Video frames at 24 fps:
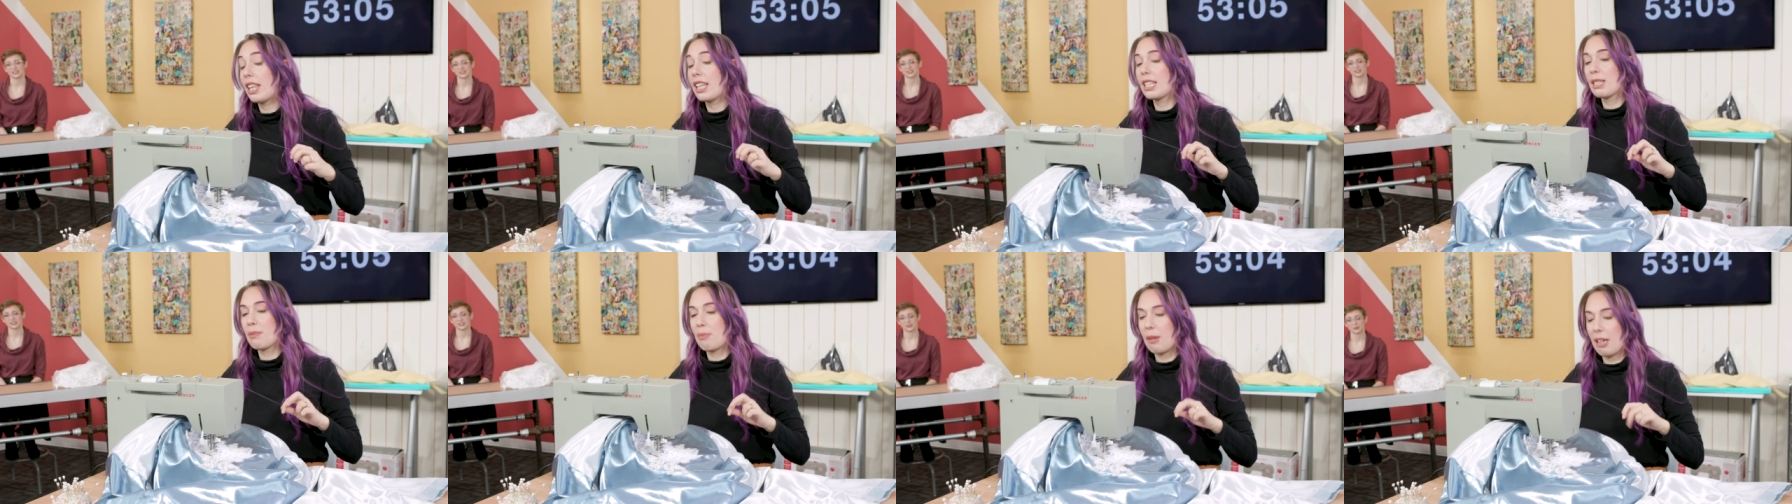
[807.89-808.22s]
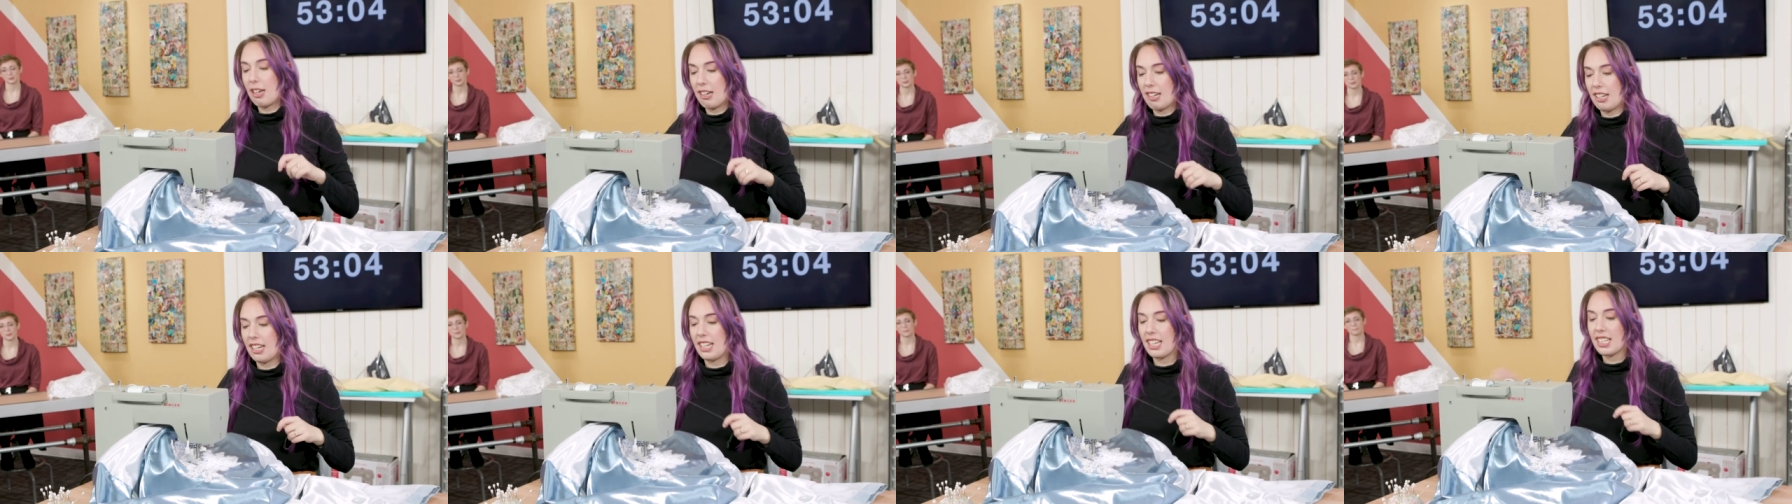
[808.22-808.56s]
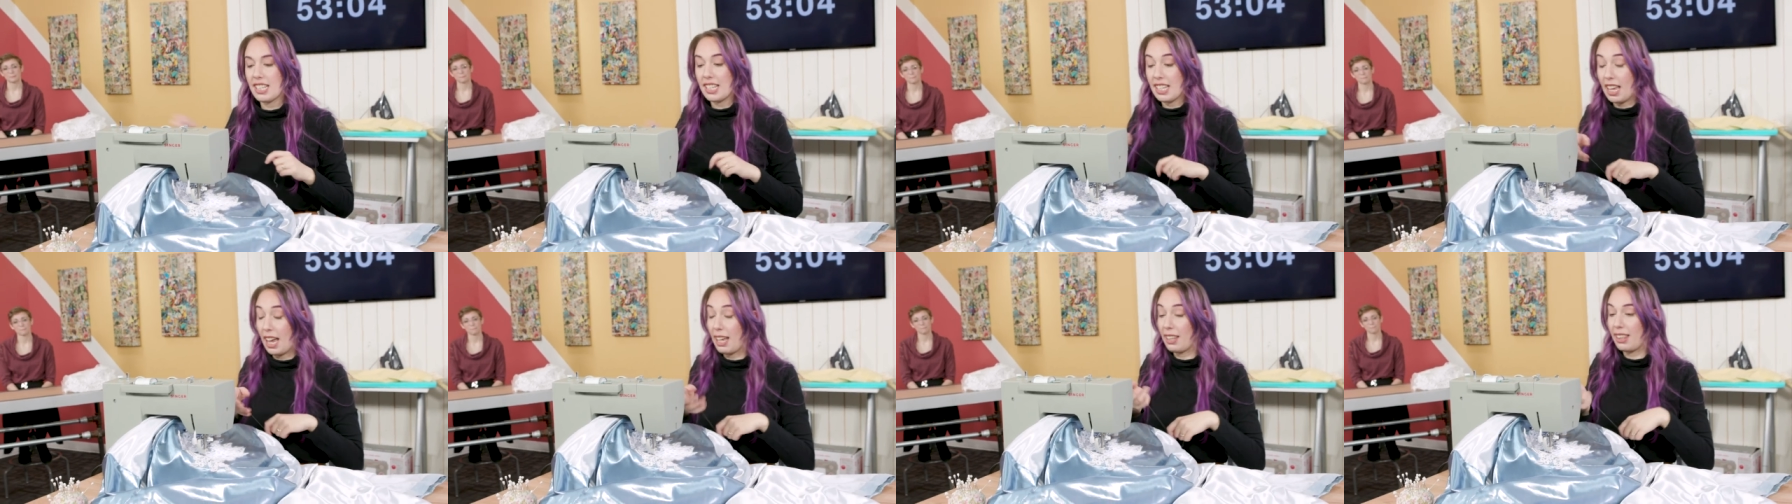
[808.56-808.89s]
Let's be
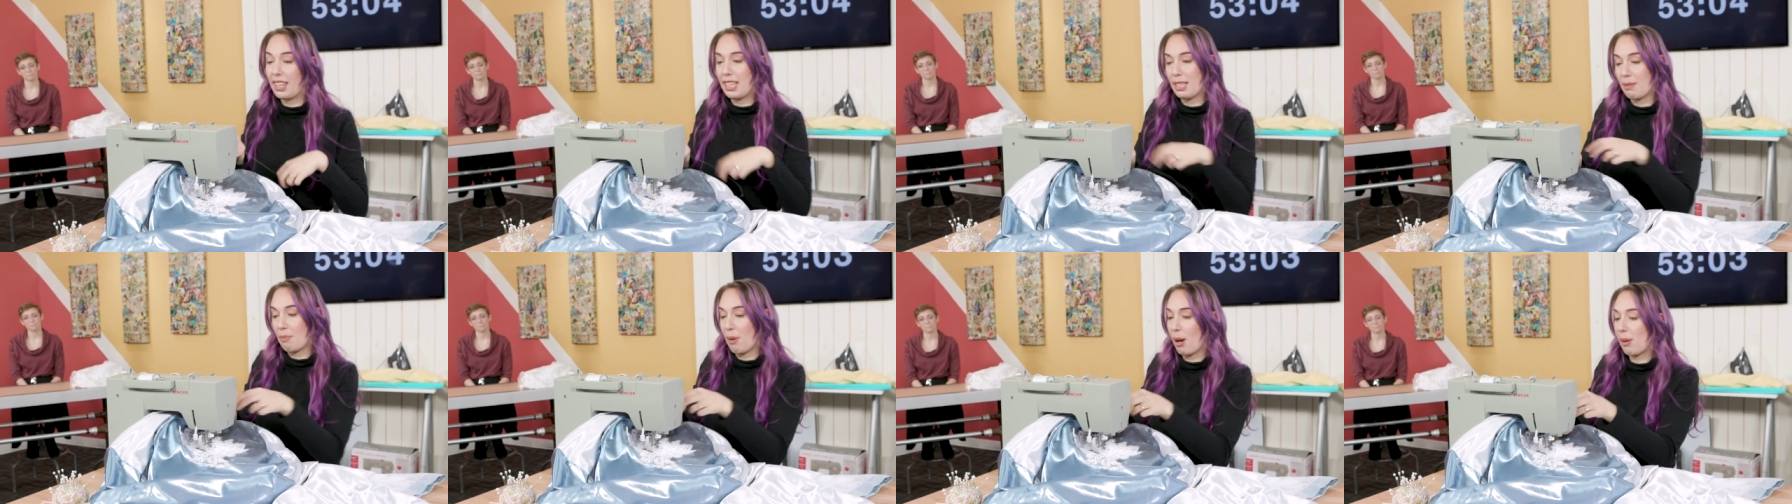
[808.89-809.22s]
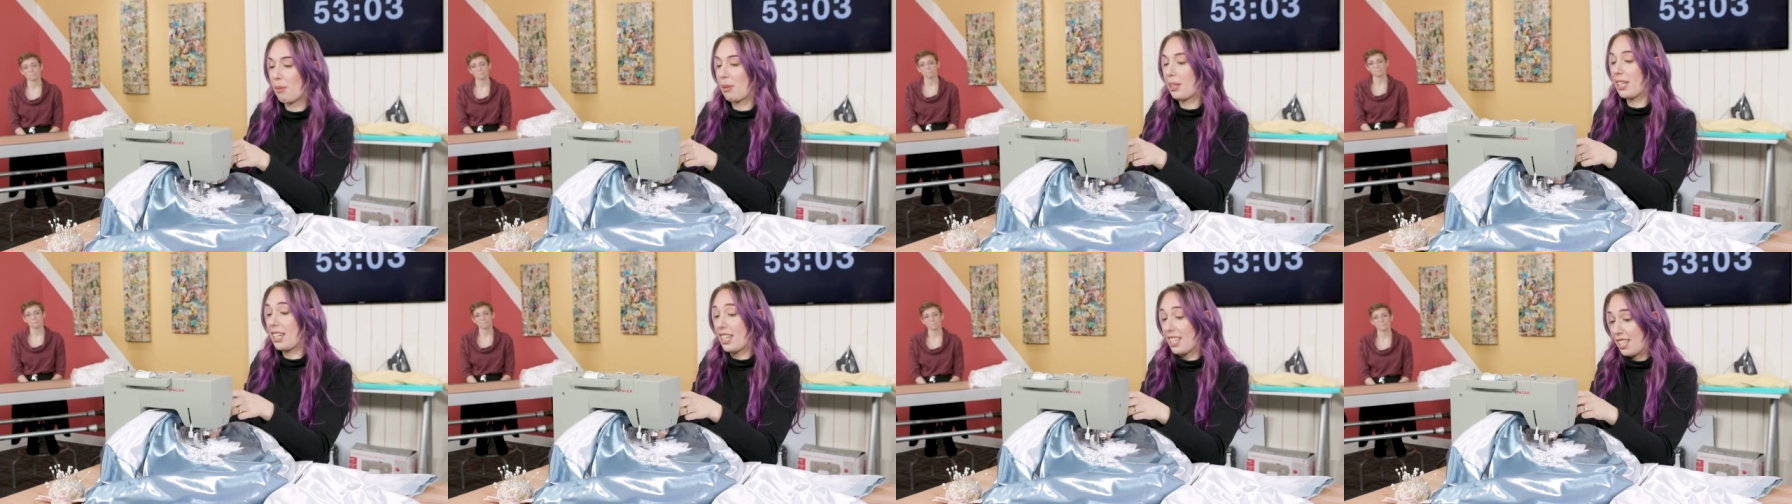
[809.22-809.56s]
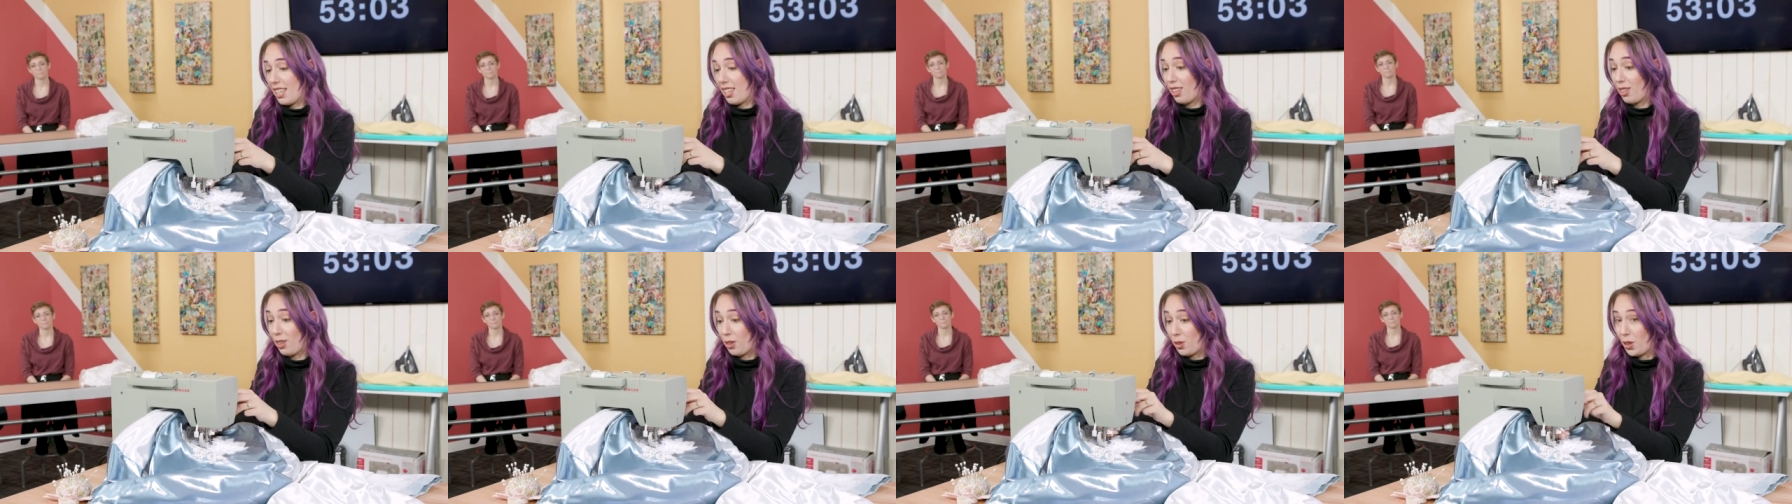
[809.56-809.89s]
honest, this probably
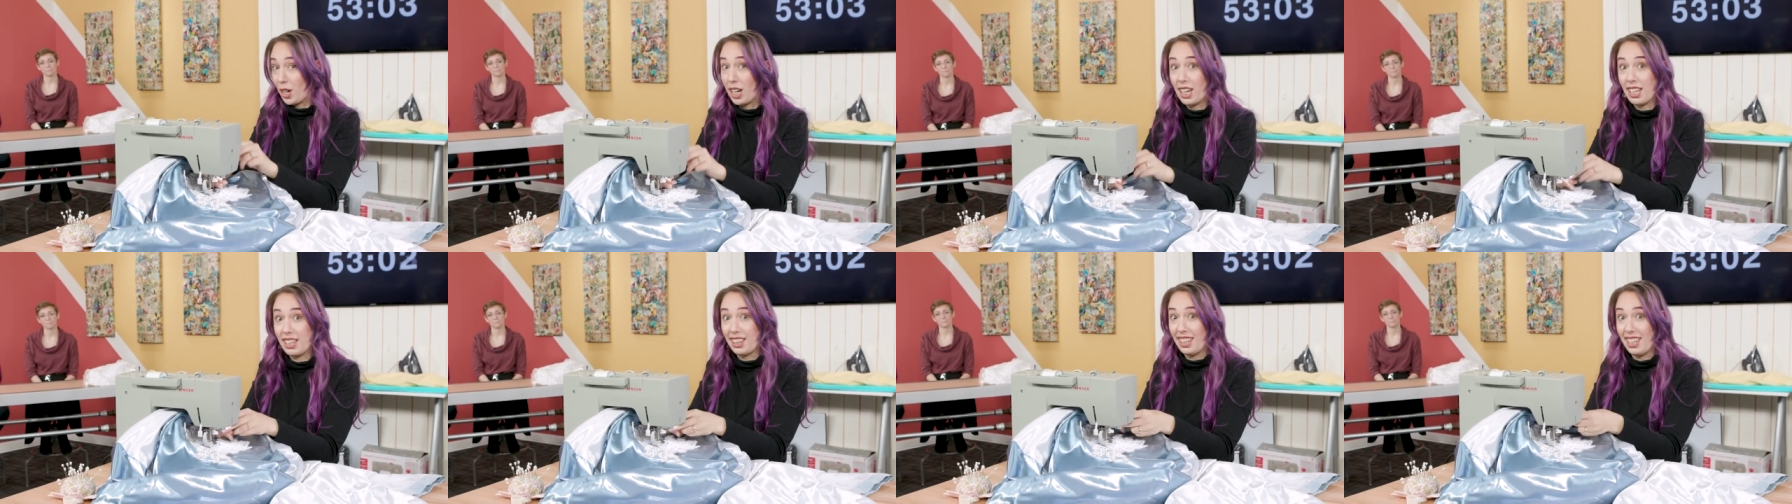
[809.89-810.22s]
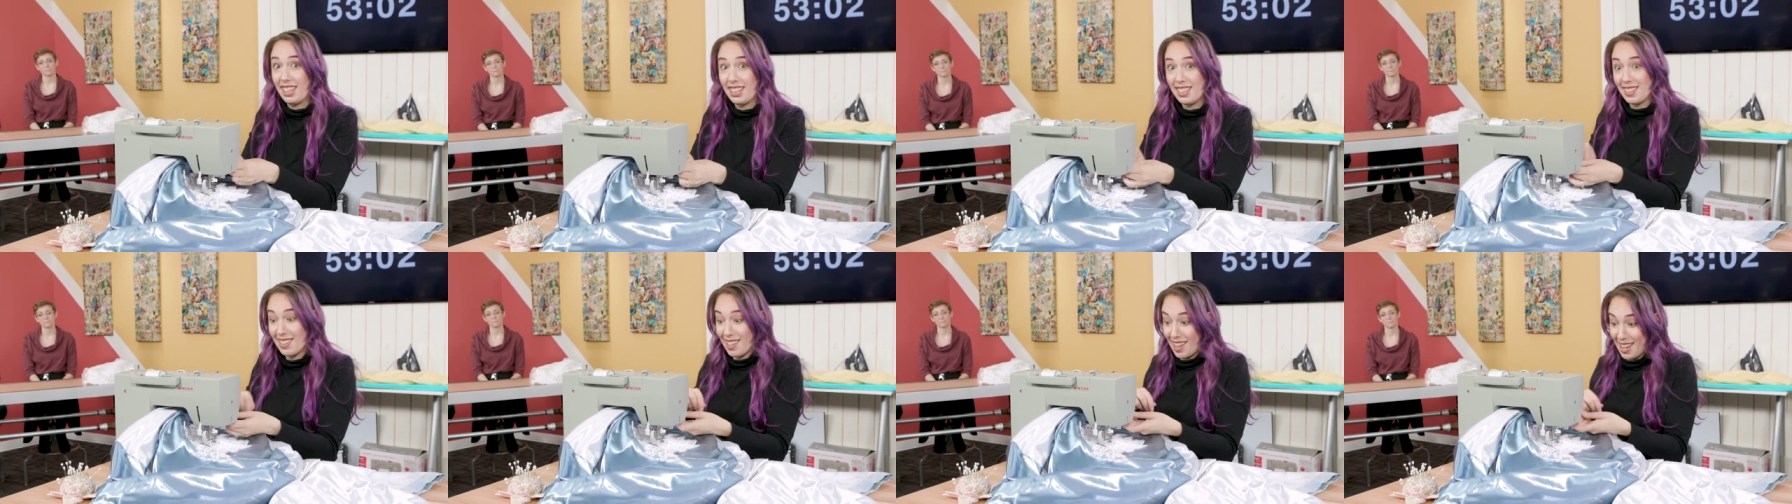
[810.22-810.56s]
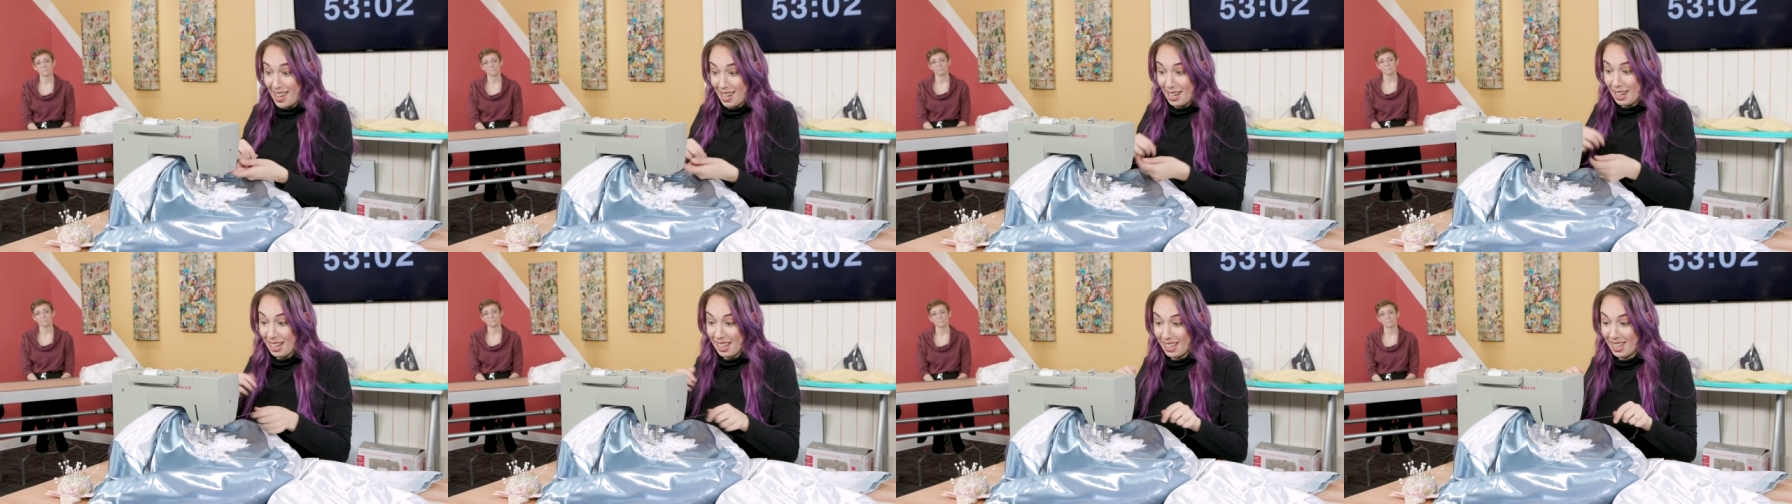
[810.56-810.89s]
doesn't look great on the
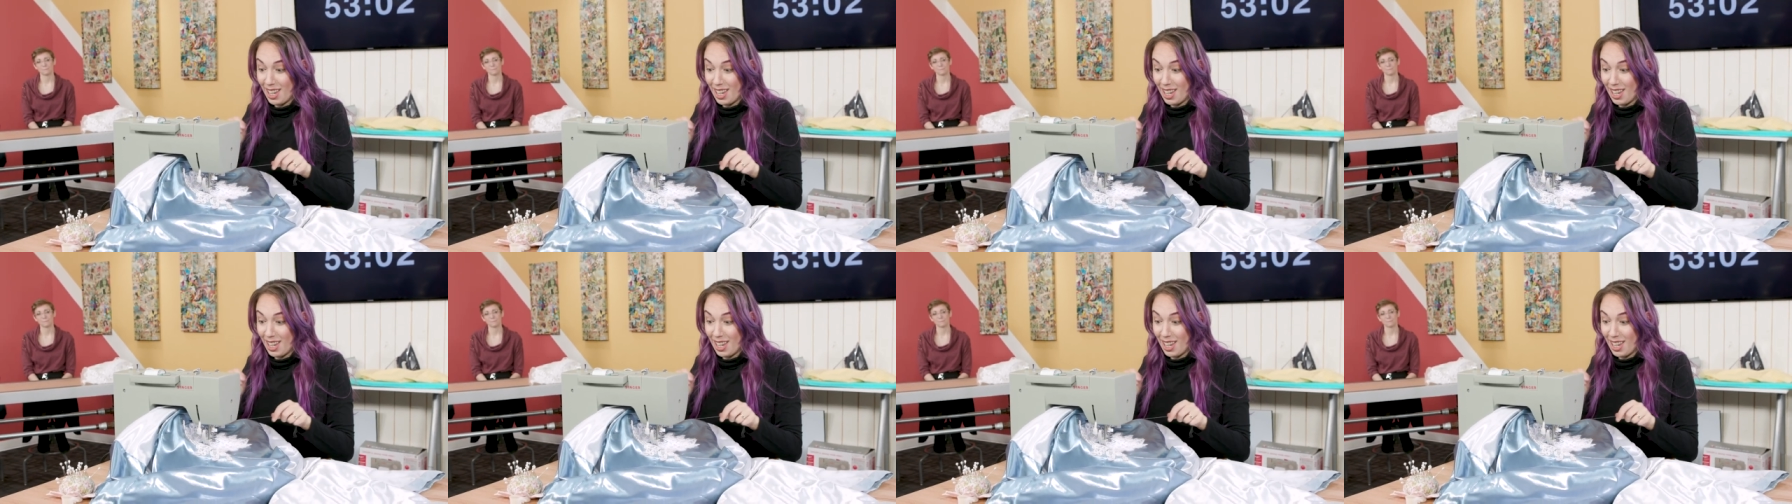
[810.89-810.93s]
inside.